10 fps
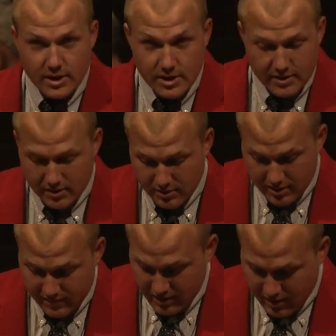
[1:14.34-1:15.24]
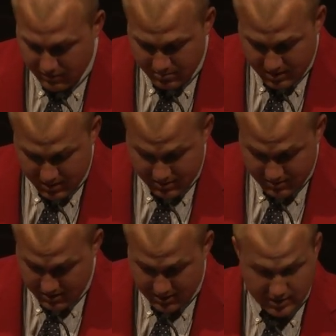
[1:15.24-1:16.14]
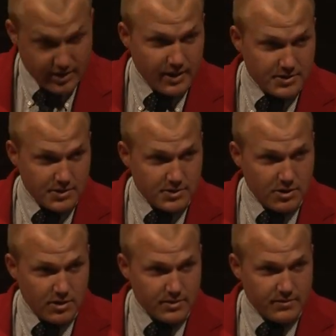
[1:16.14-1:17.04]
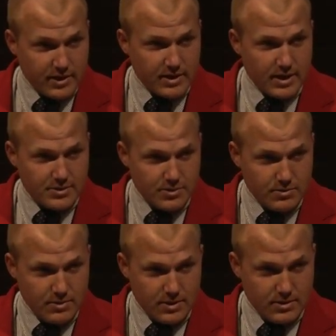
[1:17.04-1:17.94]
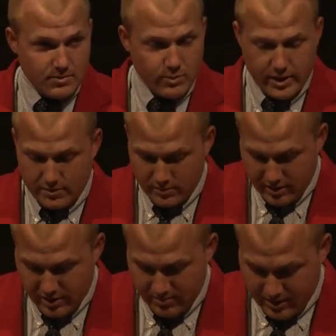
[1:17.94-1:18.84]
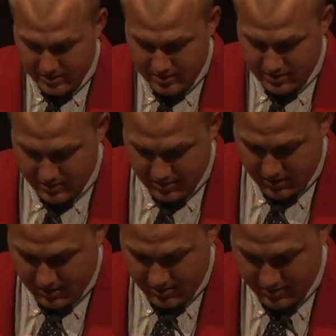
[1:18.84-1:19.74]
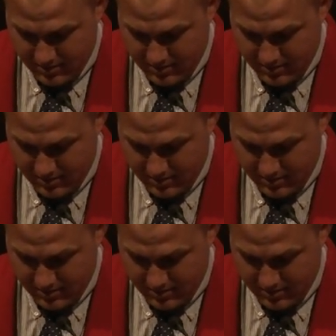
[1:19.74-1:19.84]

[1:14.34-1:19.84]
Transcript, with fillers: Good evening, everybody. Casey, sorry if I got you wet with any of my tears there.